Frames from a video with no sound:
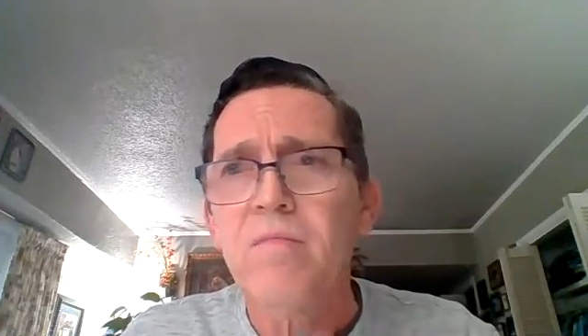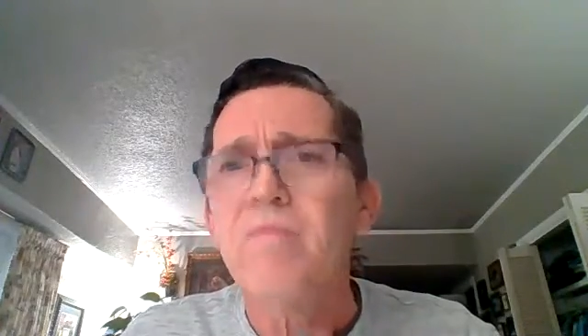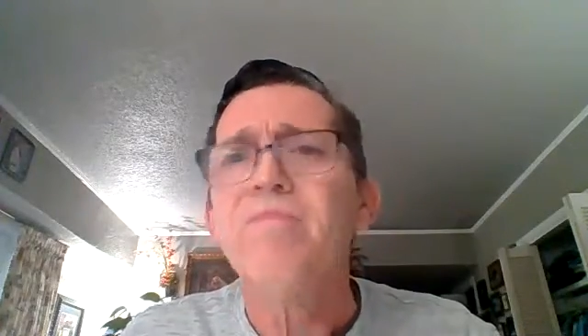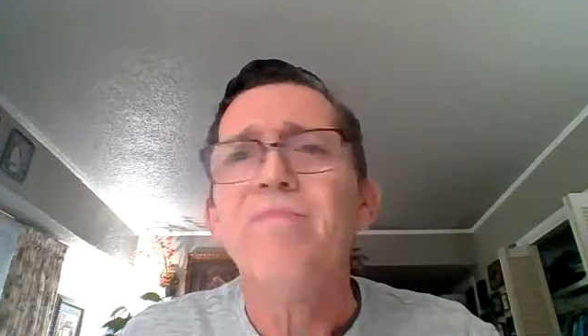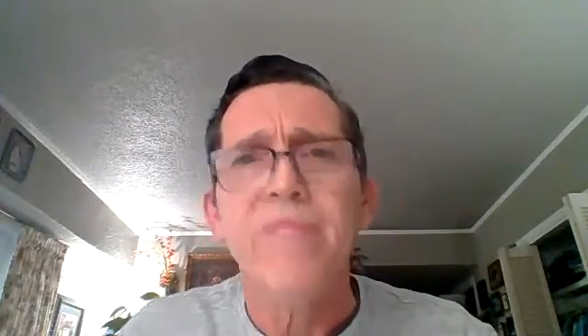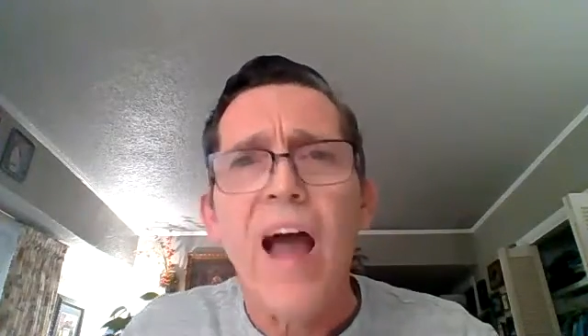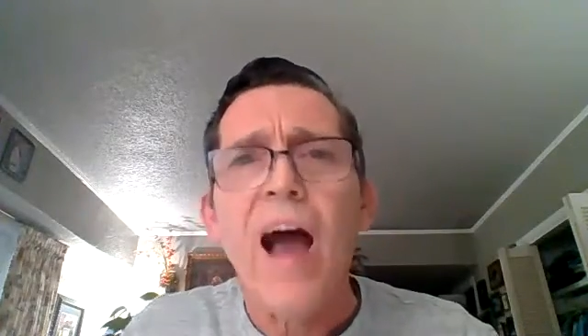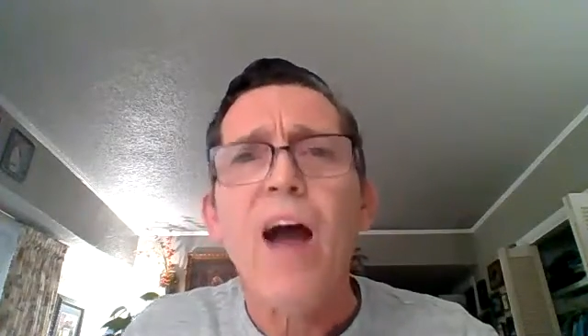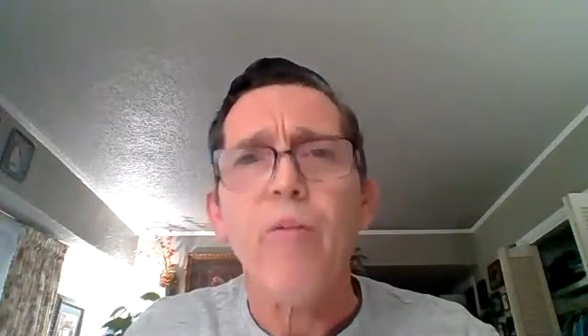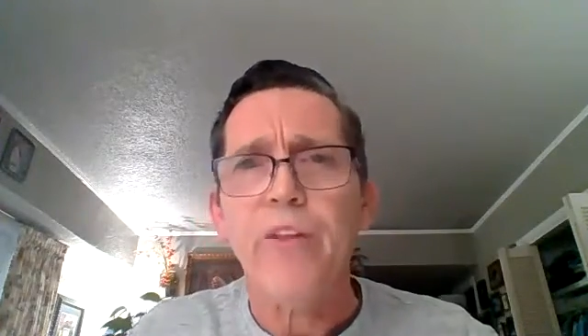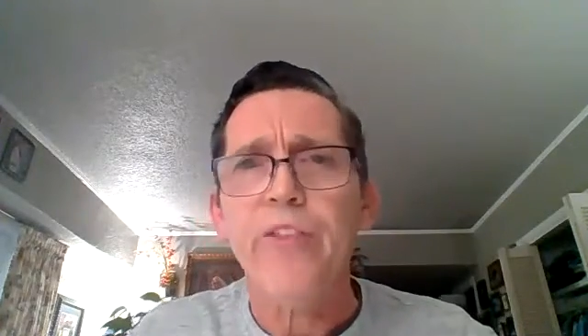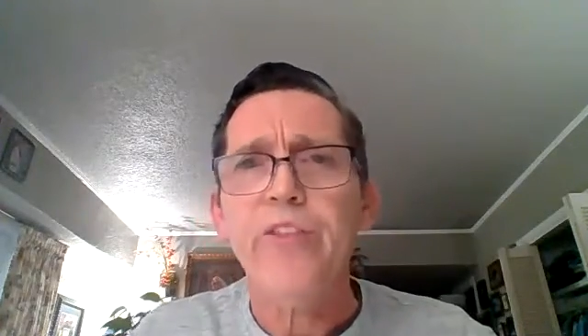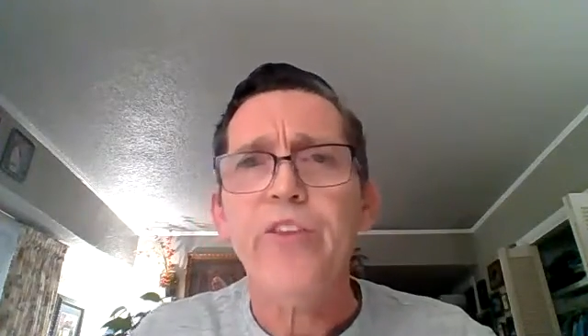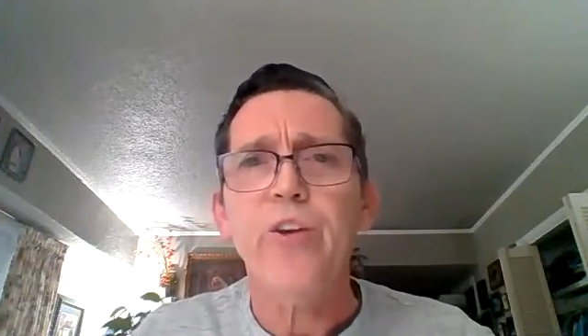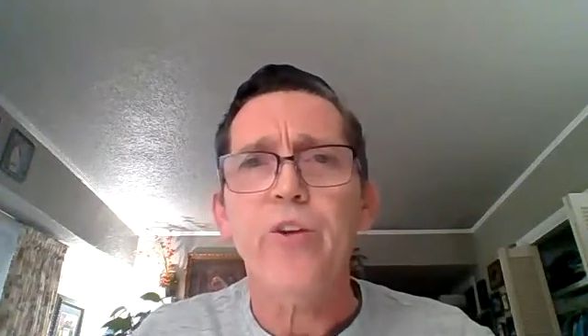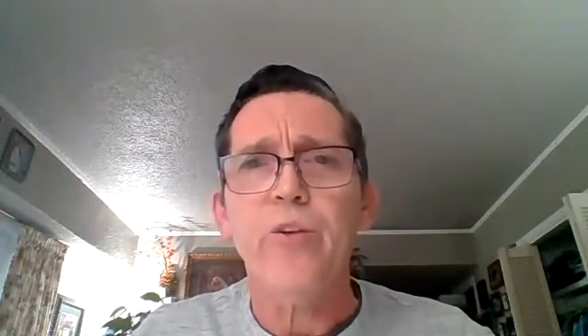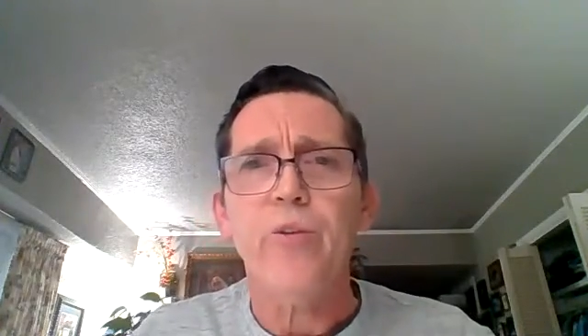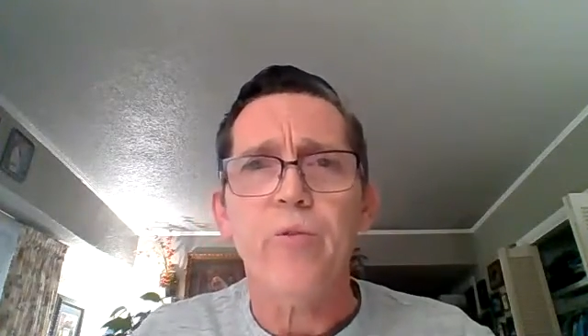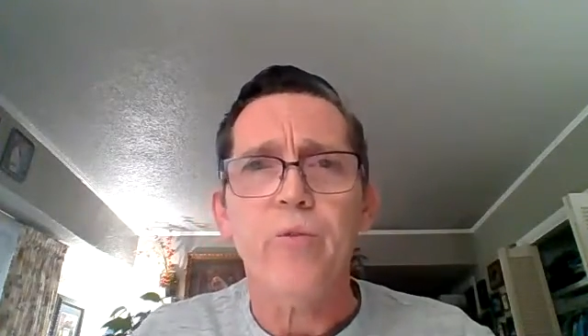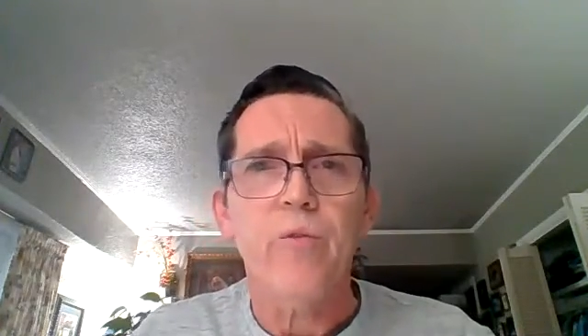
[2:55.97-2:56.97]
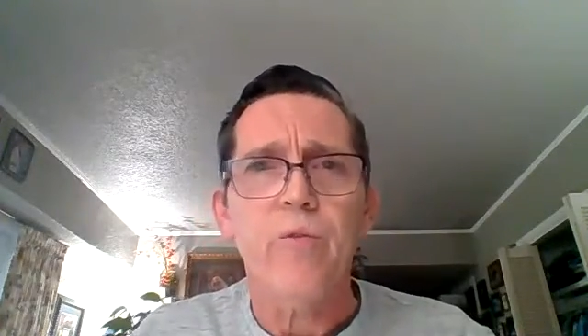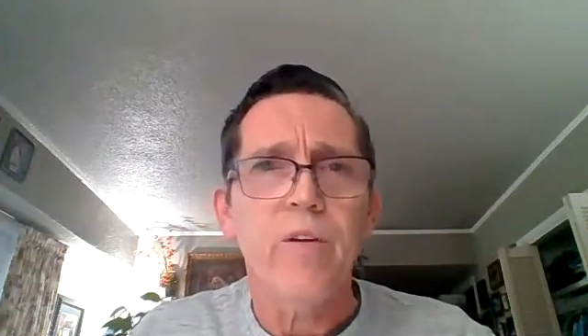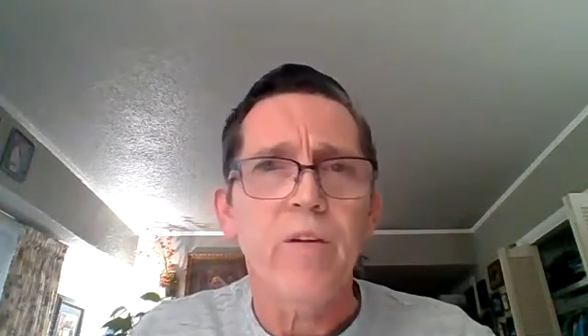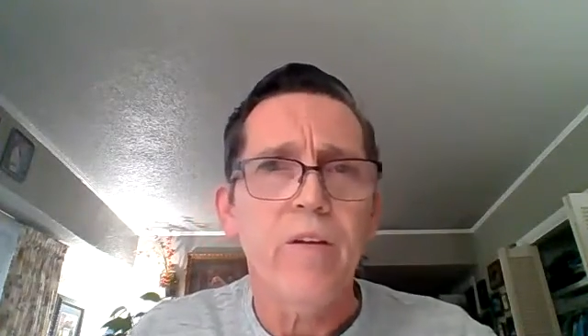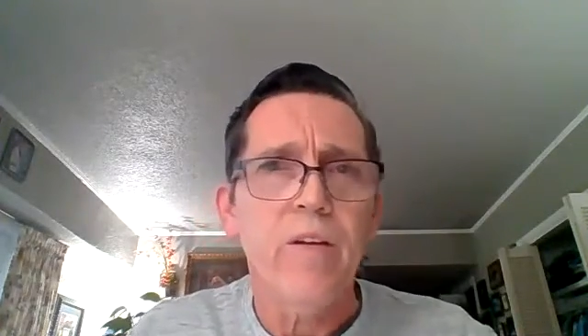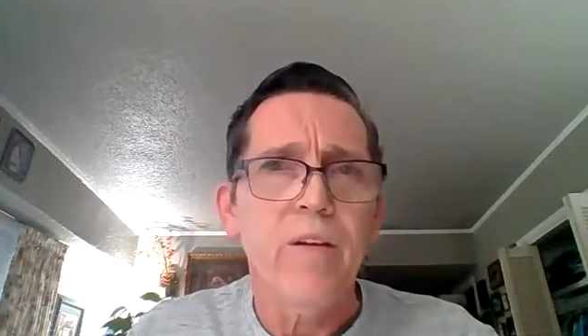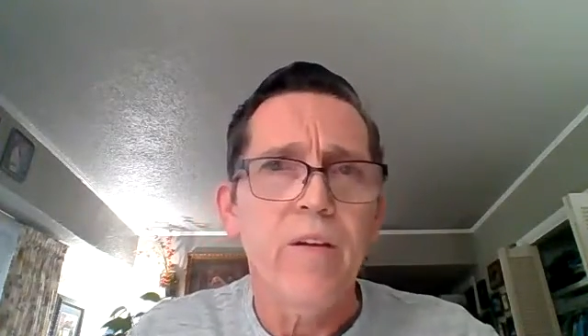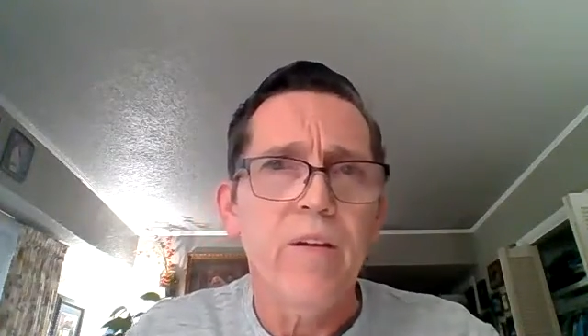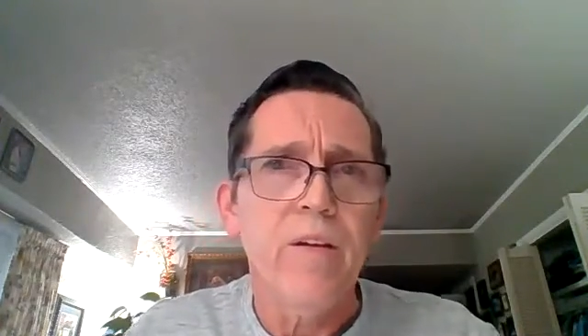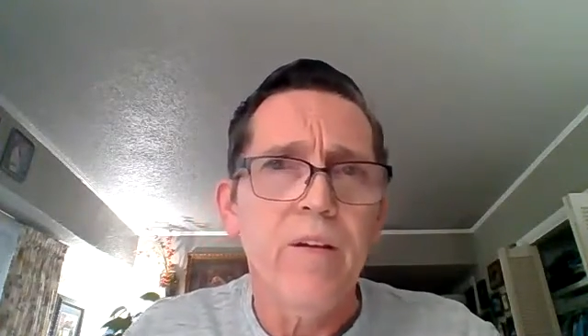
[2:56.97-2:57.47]
Not with you.
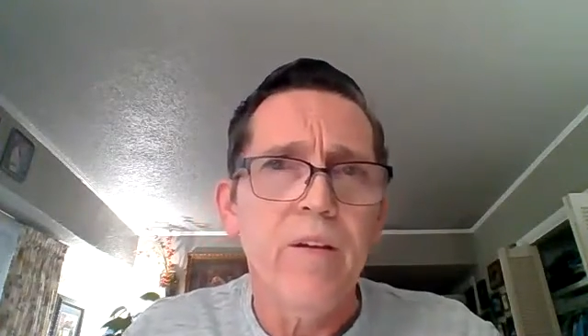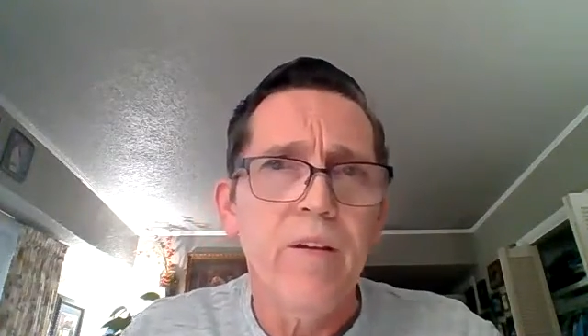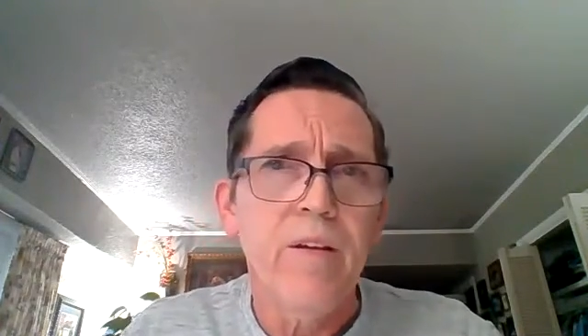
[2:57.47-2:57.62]
Good.